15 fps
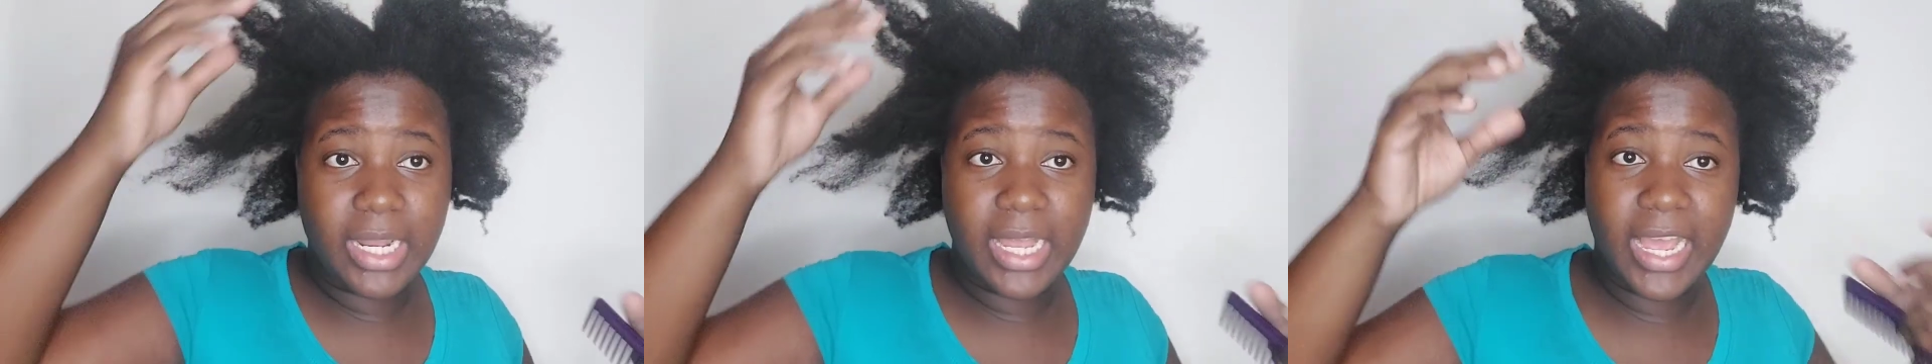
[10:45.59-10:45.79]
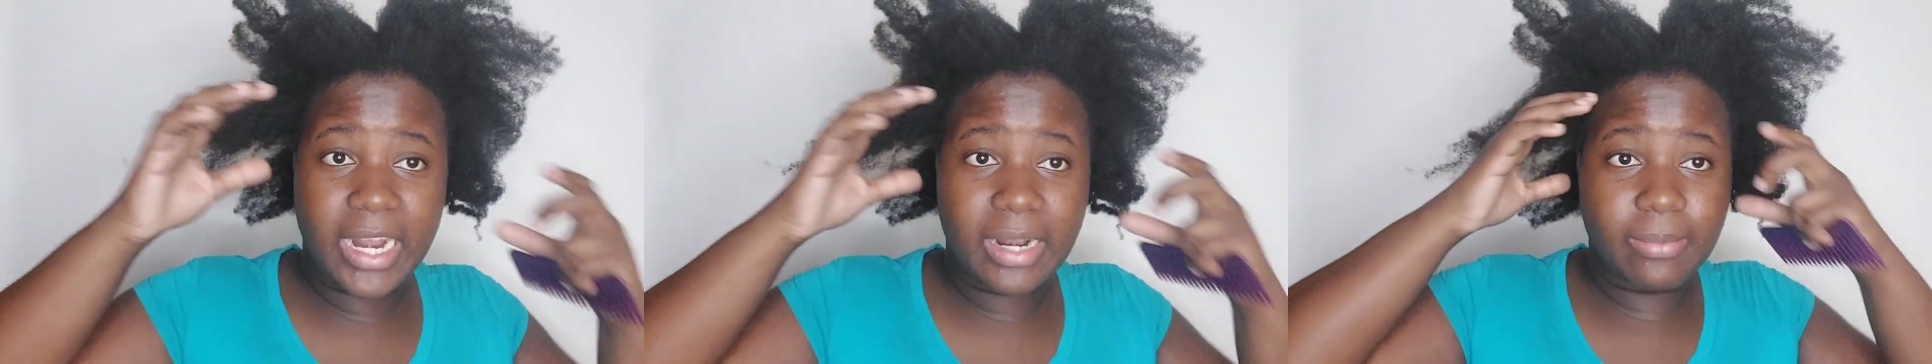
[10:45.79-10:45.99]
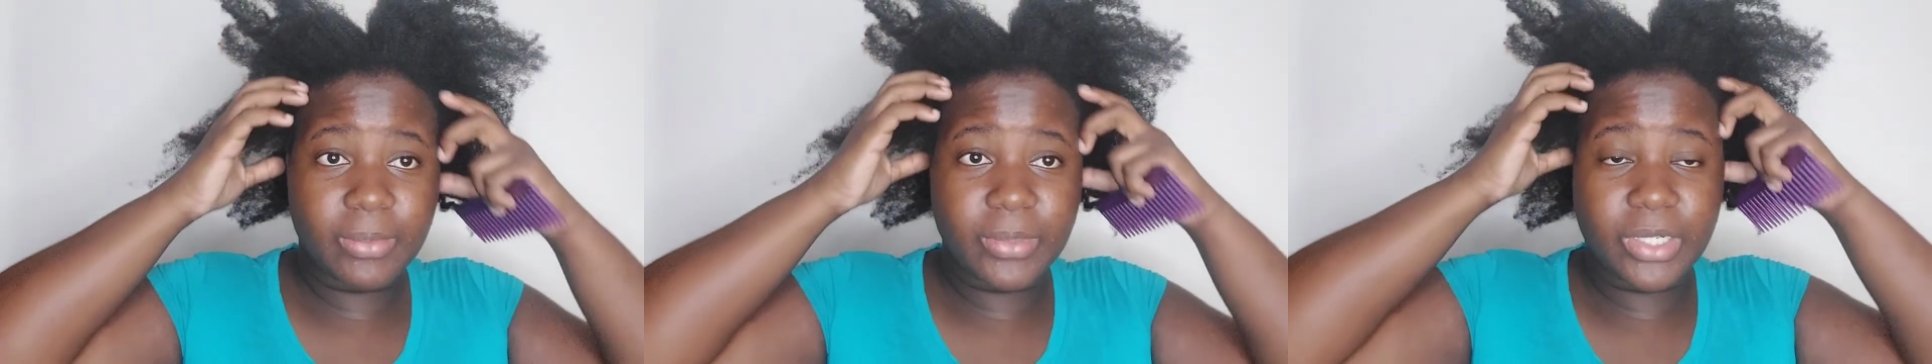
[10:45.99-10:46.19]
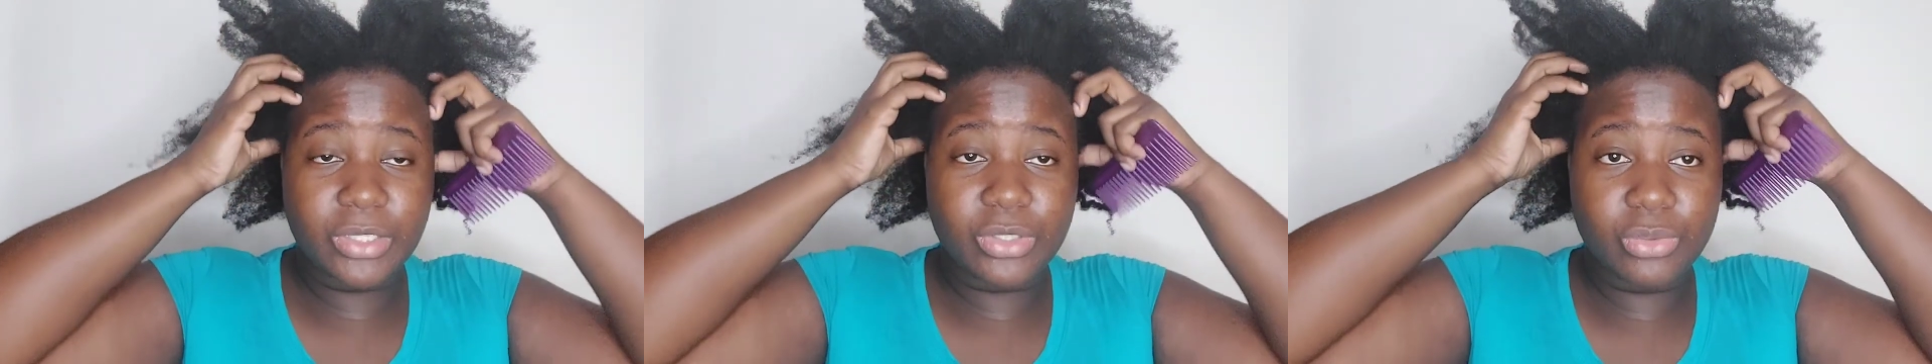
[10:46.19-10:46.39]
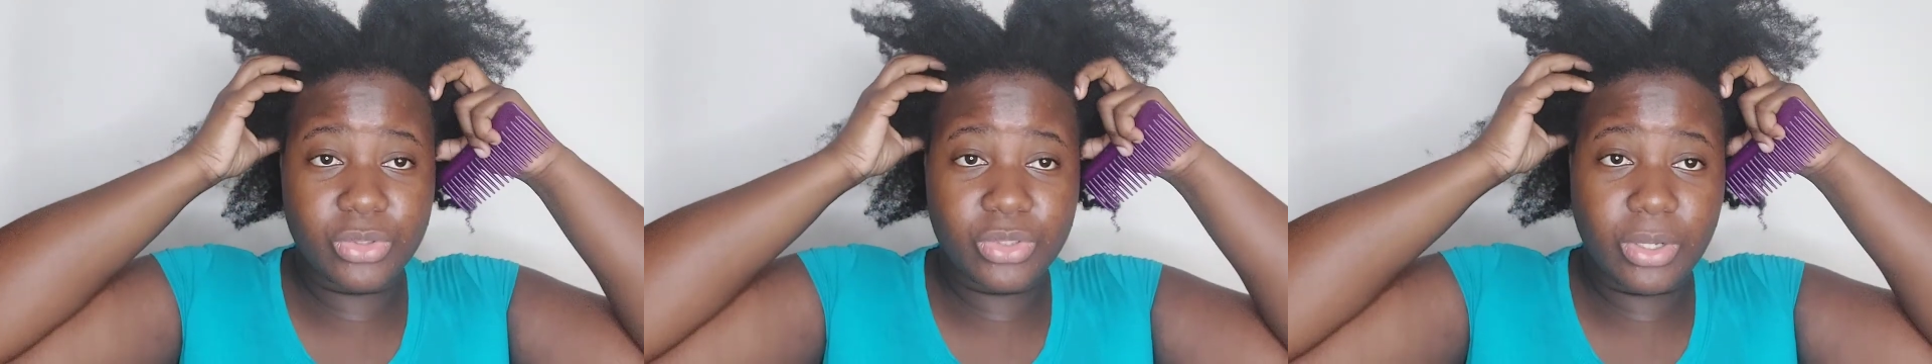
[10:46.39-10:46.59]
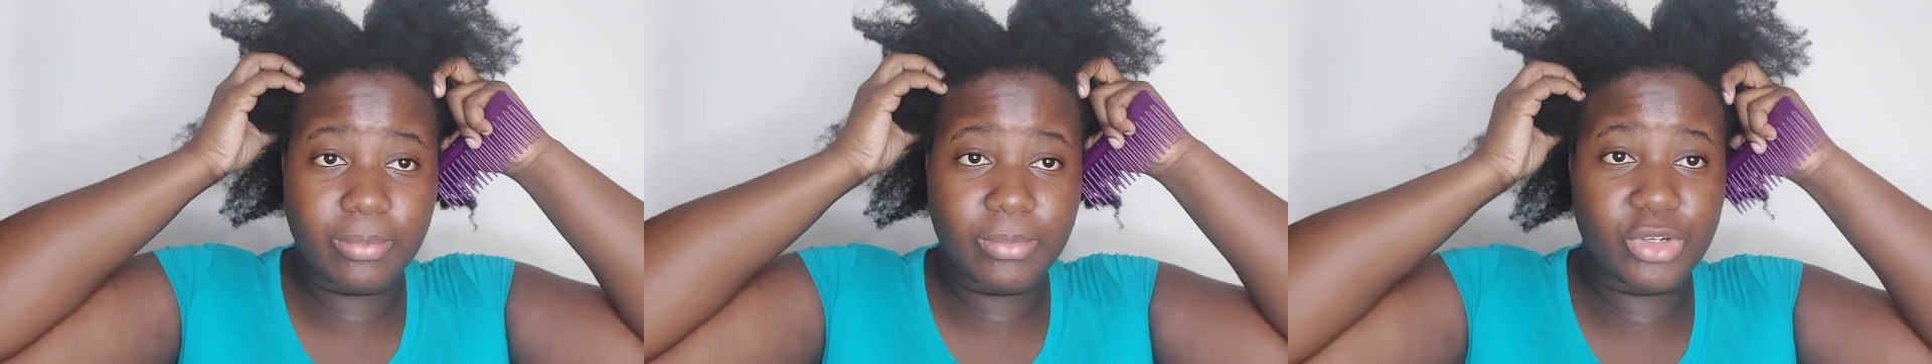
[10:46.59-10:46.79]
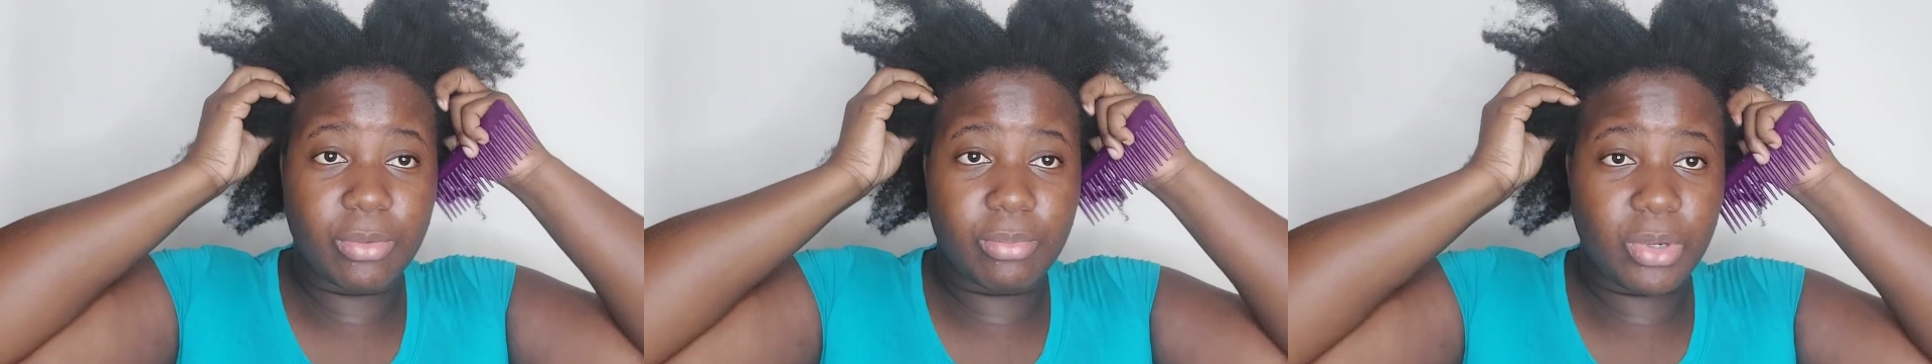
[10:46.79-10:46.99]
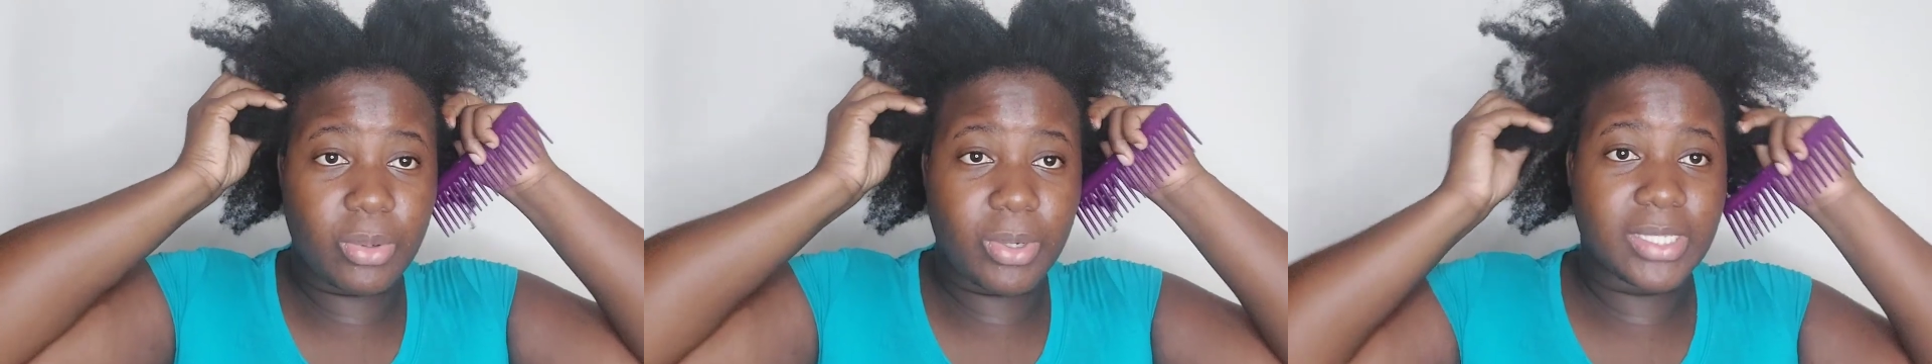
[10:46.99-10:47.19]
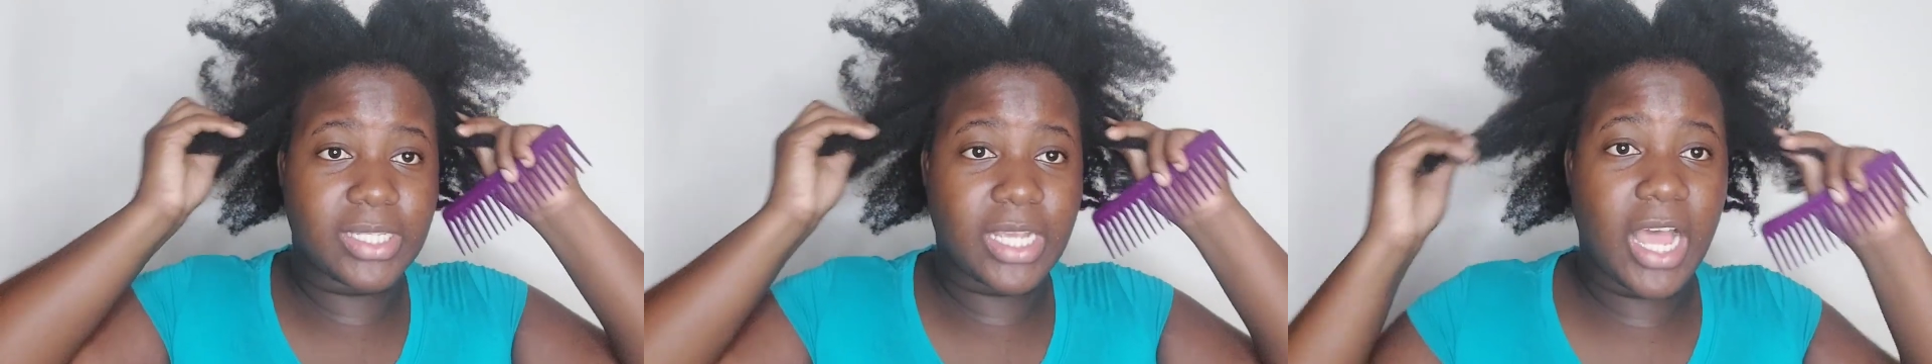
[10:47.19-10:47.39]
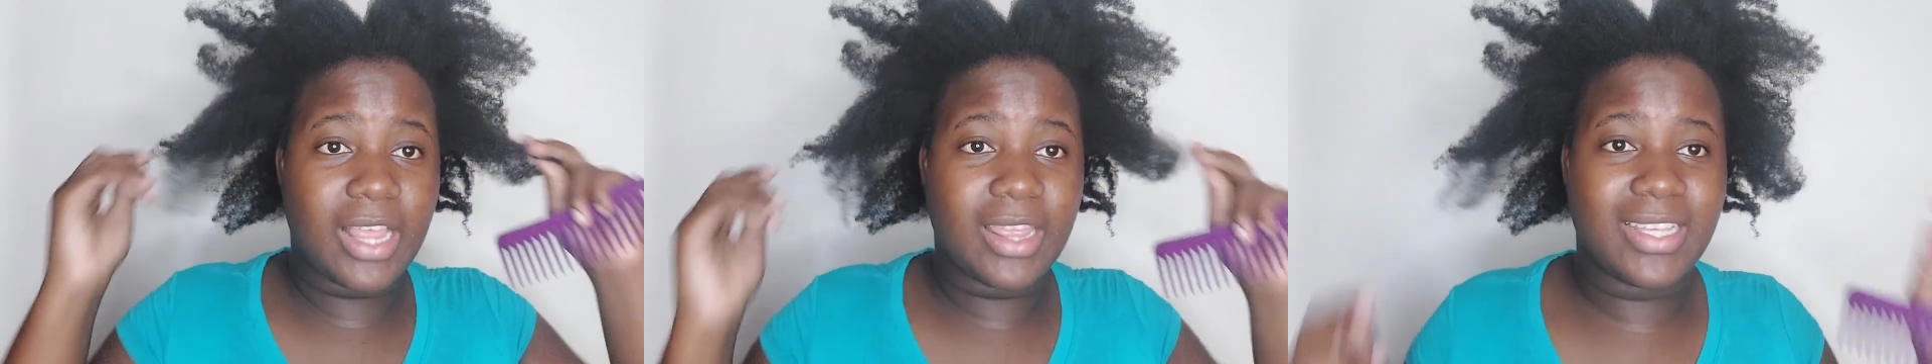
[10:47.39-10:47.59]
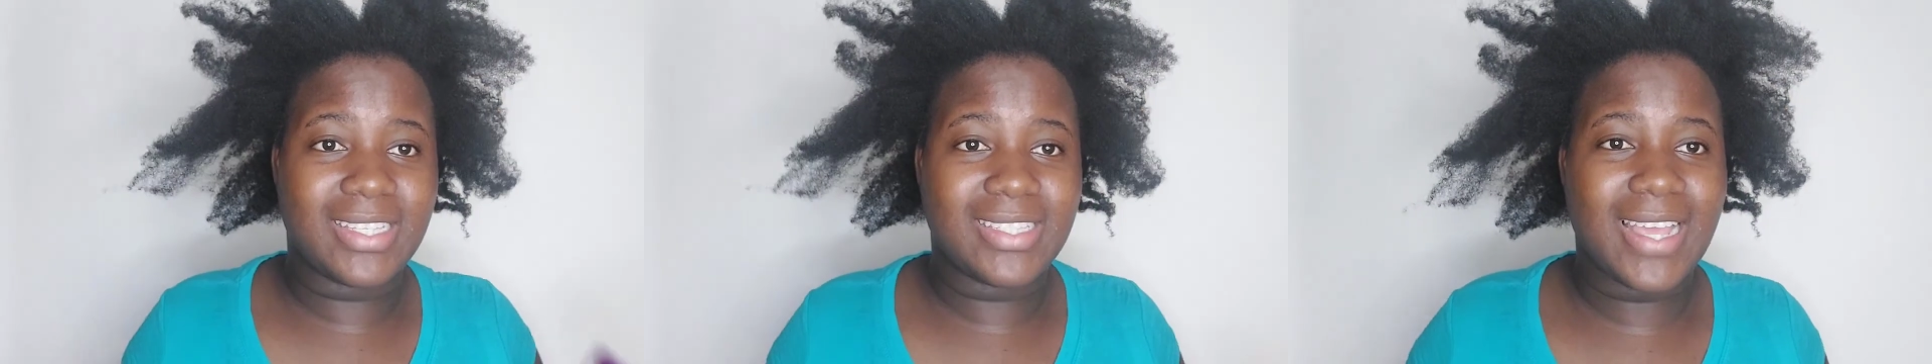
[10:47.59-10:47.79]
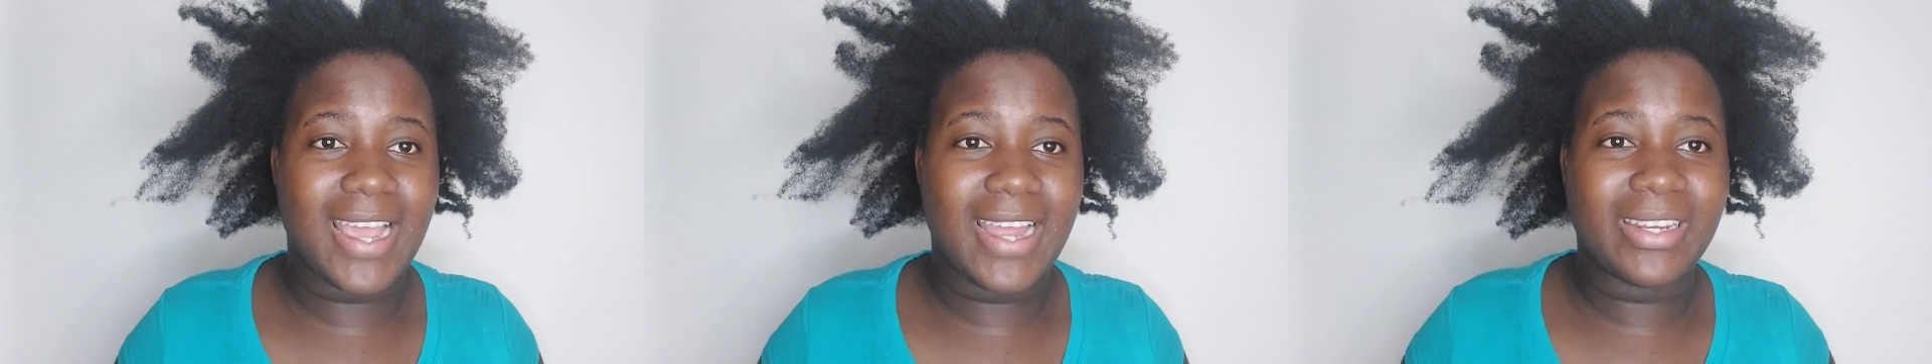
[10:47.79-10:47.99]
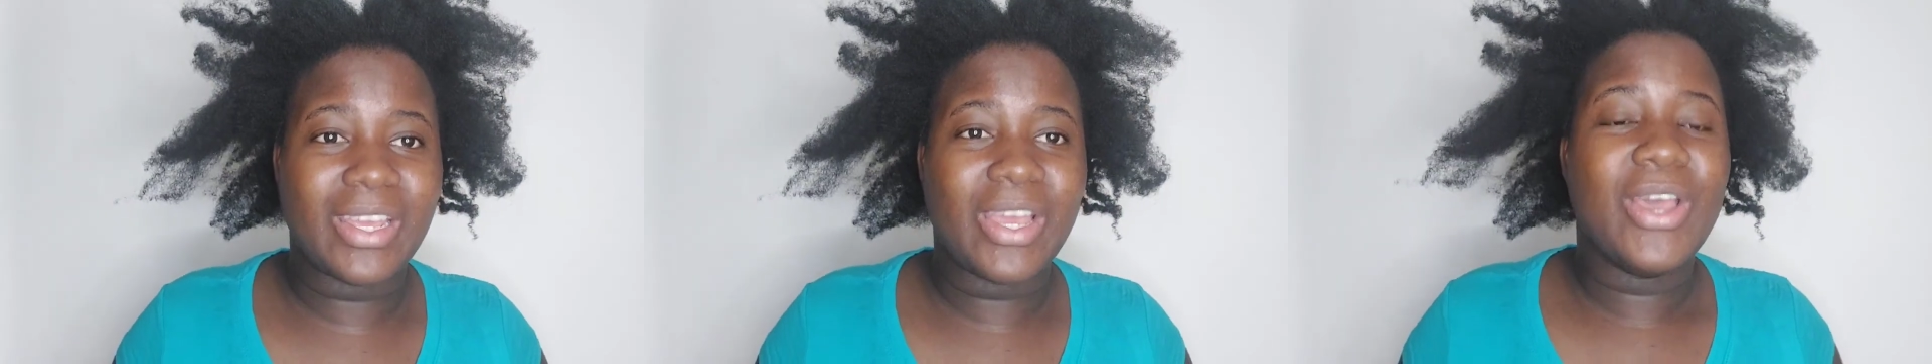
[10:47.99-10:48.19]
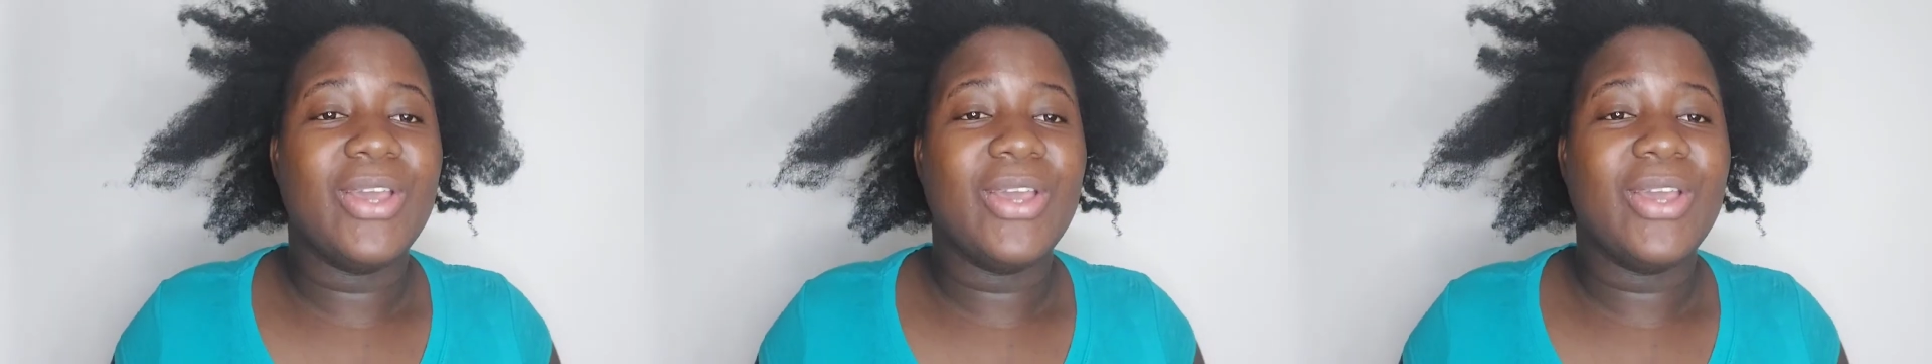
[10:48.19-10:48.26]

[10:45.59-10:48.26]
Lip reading: and I'm gonna do some jumbo ones on the side.